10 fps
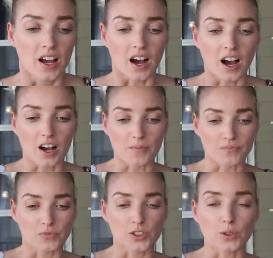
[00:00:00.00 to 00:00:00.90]

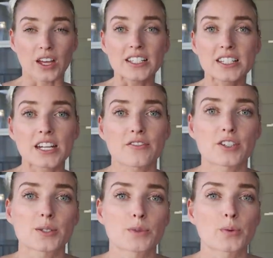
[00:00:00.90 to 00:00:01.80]
Um, so that's the
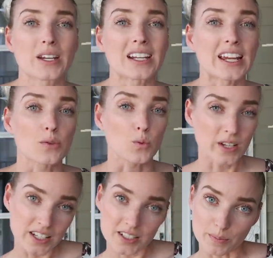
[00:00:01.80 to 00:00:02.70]
difference between a
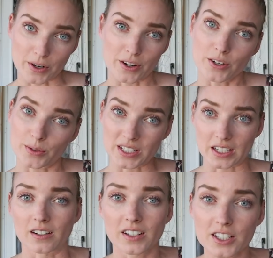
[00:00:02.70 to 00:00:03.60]
weaned bird who's
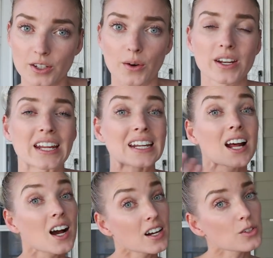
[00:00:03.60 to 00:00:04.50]
eating on its own and an
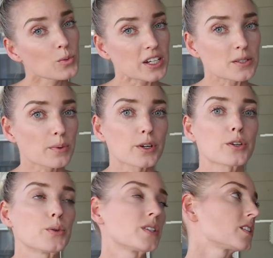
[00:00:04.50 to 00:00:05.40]
unweaned bird
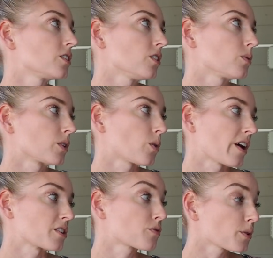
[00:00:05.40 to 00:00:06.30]
who still
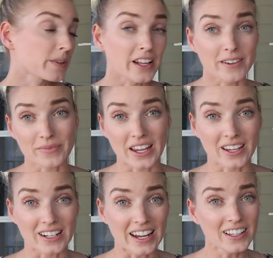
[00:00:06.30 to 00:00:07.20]
requires formula. Ah.
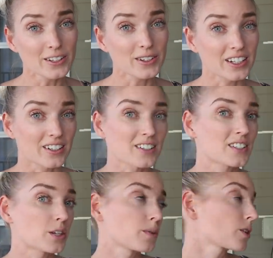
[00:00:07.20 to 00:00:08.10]
And Halo here
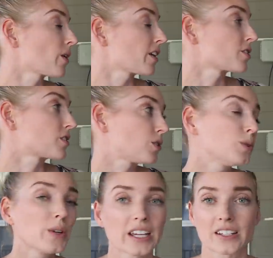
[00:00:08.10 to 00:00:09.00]
still requires
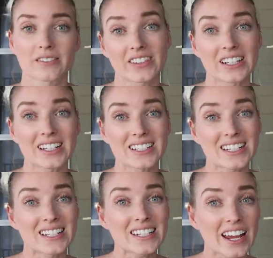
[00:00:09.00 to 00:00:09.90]
two hand feedings
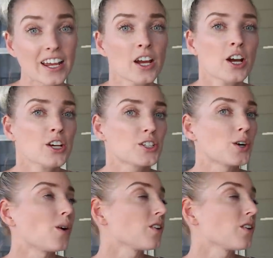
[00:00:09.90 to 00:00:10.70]
a day. So ah.